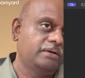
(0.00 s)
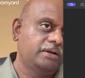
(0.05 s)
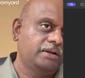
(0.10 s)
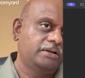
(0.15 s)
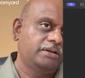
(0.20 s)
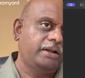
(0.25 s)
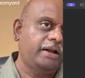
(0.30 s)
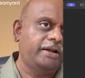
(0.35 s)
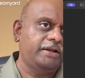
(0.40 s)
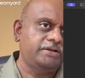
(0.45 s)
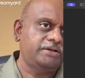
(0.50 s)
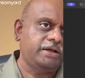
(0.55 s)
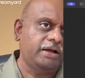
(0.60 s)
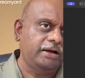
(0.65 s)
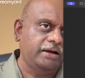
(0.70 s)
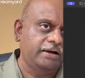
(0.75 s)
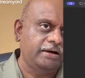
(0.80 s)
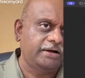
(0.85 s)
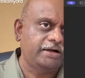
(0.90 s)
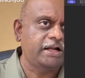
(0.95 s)
That is the
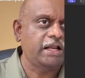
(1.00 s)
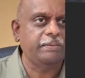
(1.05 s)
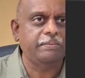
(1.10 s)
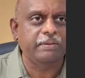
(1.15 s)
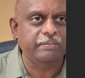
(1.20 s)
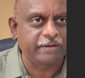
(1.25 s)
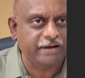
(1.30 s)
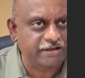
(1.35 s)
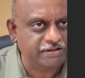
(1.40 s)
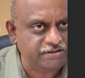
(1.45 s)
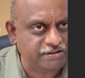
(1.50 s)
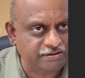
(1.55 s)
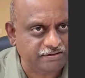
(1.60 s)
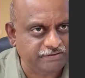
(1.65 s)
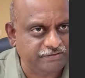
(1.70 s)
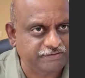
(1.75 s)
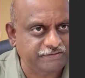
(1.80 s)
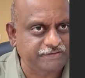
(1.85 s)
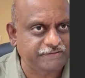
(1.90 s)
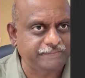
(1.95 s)
TB
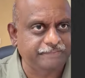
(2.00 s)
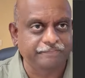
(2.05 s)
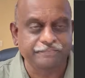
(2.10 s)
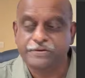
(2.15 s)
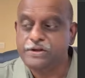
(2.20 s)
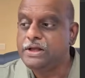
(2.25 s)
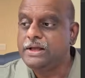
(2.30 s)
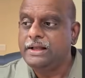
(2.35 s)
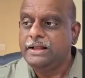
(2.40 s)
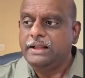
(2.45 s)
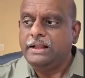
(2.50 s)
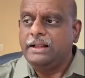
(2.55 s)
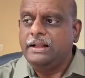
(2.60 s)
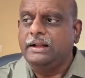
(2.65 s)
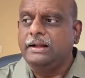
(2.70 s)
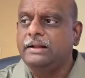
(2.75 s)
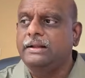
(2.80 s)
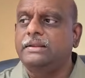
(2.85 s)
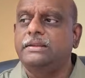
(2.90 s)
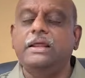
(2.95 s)
medicines.
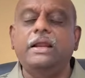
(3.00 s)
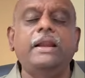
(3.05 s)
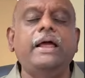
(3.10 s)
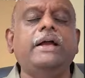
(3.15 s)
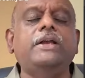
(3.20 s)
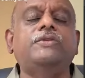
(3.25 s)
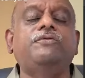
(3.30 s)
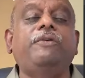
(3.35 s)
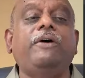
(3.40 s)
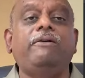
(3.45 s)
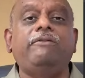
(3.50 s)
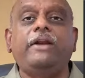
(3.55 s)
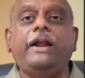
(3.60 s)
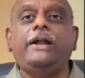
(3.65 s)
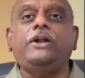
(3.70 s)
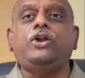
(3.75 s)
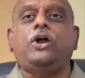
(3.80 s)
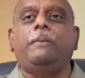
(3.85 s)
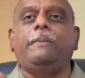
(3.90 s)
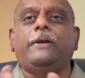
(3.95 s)
The next favorite
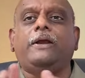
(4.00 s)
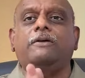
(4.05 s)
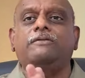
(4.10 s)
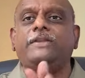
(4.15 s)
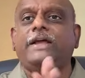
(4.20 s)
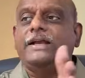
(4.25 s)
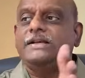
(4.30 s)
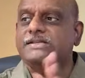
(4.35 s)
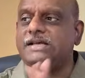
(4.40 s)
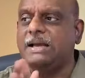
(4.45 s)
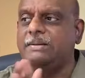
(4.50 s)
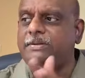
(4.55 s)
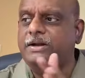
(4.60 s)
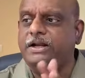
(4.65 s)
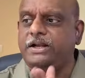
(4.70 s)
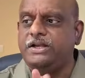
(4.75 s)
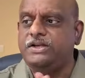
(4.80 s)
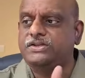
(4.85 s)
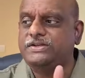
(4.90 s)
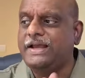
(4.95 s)
topic of the examiner
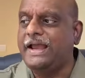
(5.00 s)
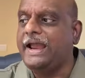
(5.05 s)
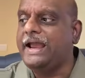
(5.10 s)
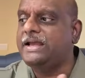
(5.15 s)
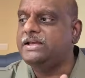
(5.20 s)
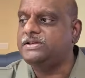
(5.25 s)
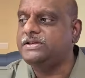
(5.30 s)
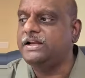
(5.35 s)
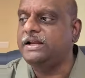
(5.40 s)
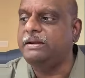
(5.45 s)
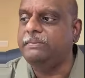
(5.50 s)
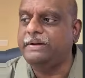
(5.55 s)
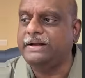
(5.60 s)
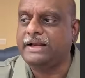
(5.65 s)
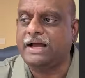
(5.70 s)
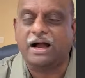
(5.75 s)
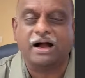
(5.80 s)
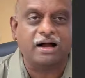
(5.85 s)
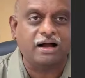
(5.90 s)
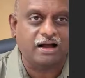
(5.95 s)
is ACE
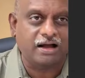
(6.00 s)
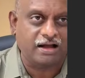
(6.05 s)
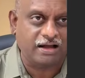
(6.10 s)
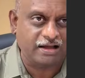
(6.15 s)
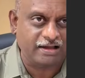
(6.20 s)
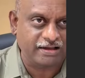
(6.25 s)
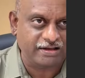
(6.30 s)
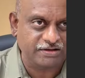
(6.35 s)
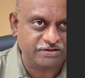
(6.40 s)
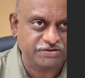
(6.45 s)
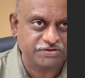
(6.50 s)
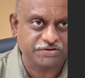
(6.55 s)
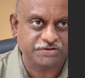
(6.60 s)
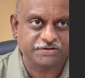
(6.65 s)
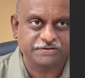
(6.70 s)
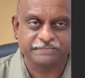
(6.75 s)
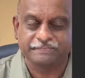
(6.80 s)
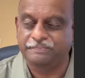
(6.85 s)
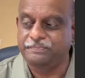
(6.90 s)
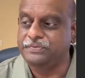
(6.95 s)
inhibitors.
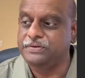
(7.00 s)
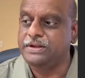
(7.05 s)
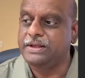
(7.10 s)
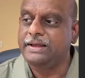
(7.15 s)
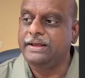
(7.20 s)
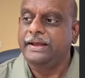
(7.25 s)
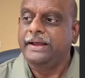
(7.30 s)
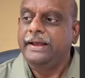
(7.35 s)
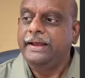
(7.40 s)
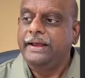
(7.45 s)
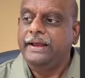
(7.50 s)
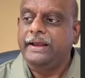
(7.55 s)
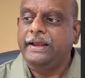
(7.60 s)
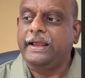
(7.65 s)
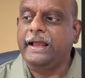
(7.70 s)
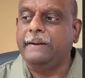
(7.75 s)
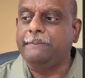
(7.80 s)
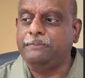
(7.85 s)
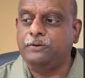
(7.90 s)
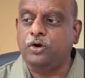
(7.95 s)

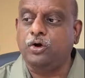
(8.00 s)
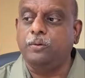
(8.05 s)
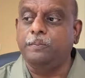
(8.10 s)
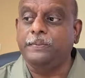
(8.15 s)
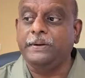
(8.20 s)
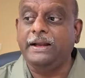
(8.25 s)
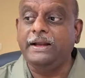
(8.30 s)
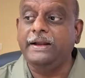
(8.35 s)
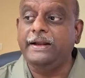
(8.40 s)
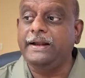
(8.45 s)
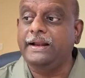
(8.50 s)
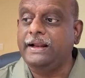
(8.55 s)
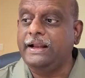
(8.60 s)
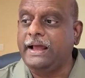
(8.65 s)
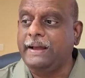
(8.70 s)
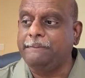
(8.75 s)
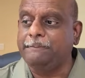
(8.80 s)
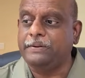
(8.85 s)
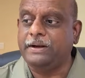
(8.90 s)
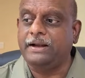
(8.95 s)
Captopril,
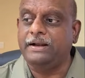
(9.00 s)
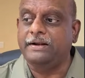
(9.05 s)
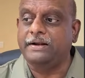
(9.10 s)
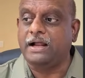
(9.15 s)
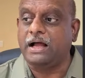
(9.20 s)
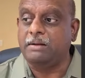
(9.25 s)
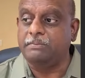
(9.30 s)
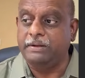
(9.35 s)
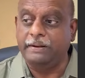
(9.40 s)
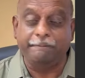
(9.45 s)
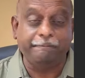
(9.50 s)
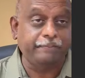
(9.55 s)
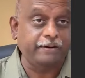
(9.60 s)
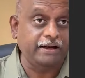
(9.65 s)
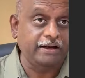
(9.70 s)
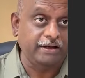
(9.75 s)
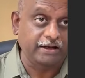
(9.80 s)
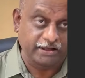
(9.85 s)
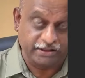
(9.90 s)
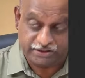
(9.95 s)
enalapril,
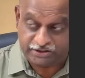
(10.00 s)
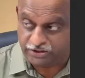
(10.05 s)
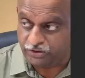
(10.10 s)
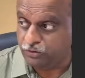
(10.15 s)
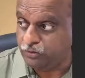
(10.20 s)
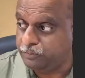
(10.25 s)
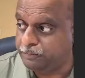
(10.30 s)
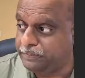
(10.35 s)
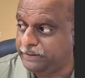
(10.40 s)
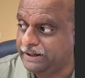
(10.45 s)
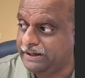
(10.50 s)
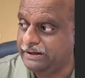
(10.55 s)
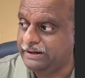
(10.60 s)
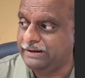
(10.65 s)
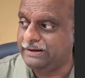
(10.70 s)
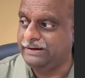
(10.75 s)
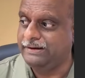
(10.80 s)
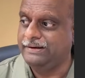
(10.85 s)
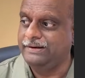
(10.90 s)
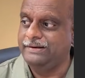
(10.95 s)
ramipril,
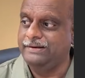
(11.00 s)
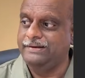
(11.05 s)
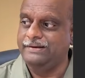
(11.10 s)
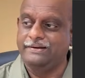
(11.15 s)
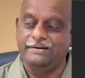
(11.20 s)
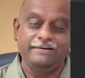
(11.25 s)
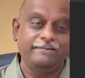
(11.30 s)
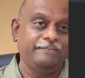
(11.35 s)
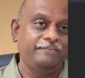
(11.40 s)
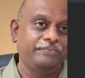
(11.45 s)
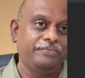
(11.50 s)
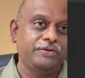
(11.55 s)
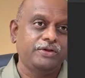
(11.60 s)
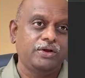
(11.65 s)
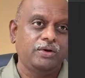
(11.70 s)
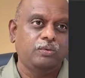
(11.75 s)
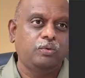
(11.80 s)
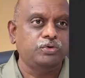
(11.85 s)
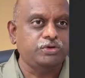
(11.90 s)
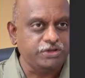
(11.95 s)
lisinopril,
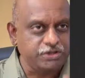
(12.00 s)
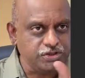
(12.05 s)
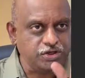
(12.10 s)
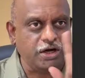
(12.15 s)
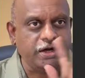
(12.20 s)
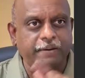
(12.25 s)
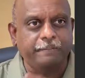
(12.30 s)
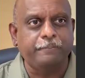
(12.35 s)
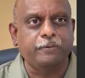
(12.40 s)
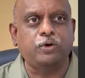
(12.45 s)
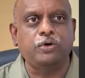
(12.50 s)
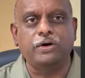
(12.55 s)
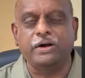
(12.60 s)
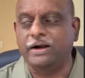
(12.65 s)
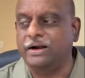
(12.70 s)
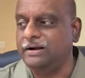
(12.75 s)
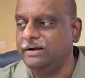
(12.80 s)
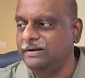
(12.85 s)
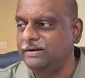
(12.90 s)
which is not a prodrug.